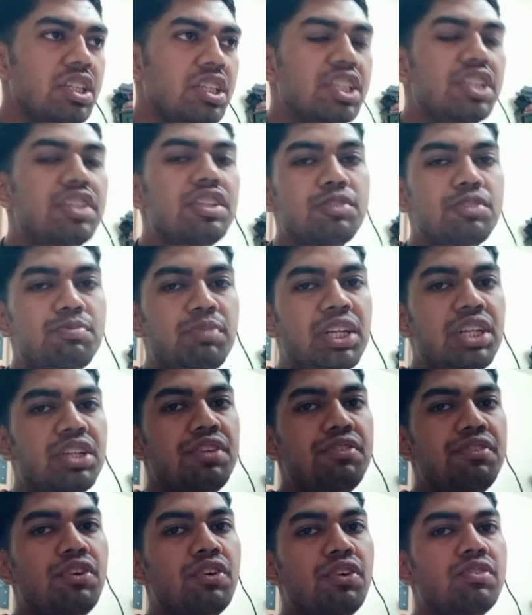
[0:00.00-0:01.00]

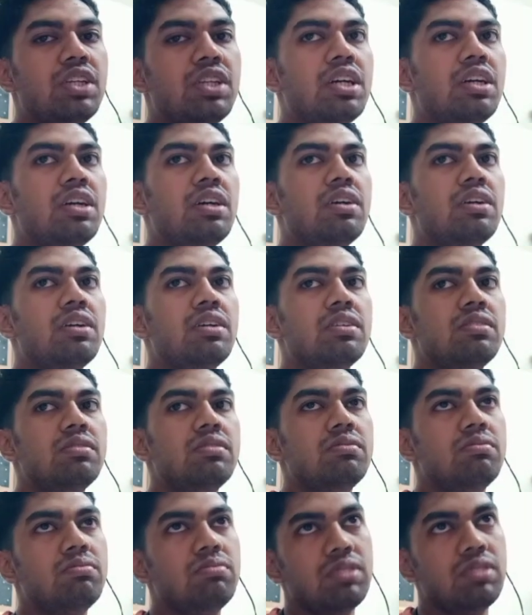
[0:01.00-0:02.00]
irrespective of the
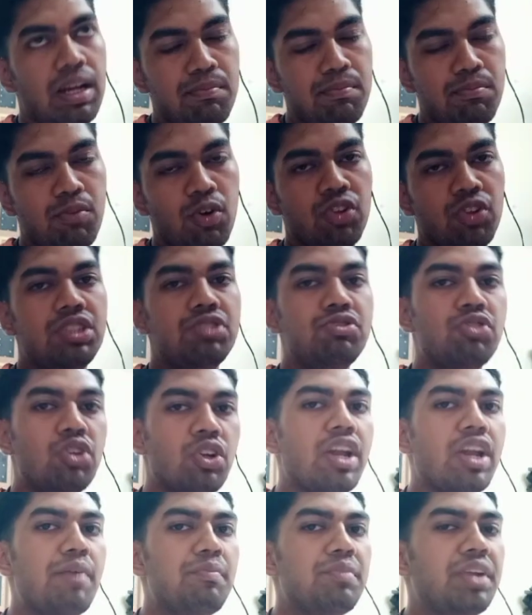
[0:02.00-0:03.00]
gram positive
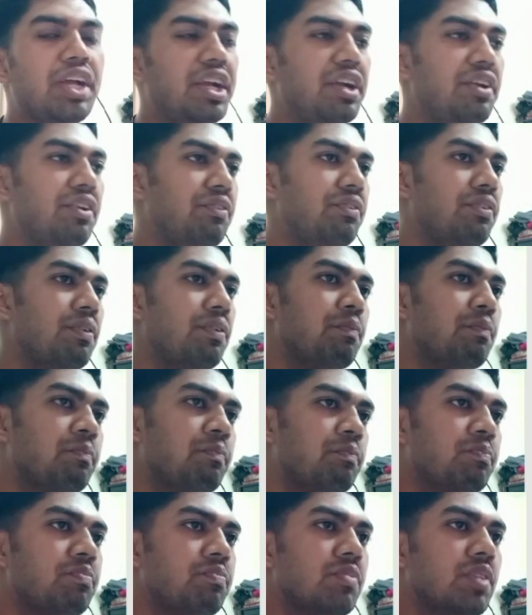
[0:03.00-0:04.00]
or gram negative.
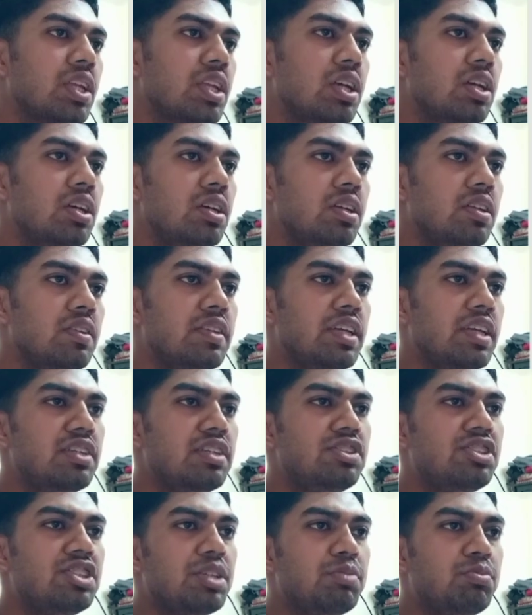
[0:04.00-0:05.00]

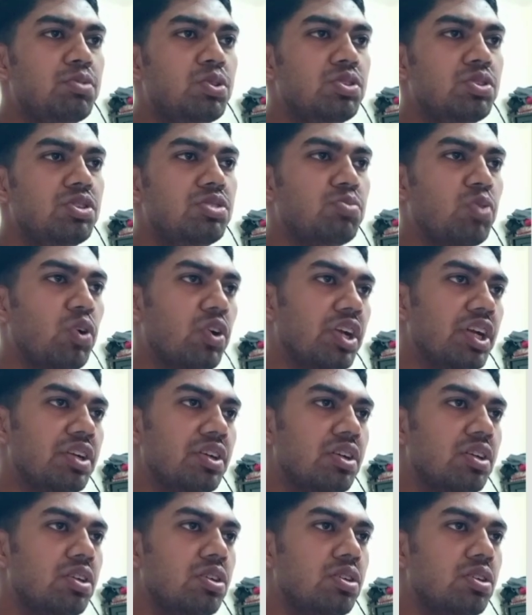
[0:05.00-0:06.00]
Then step 2 is mordant.